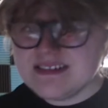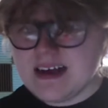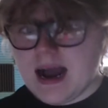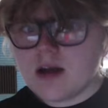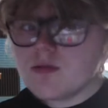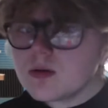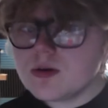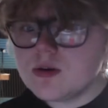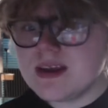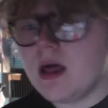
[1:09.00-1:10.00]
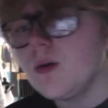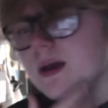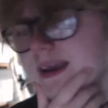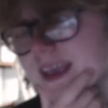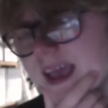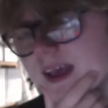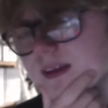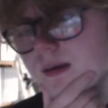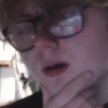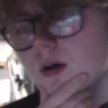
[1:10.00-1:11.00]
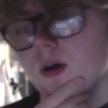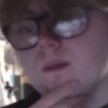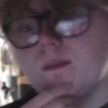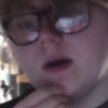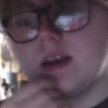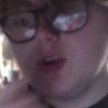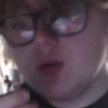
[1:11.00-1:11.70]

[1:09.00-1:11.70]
I don't really want to do an alleyway again. And you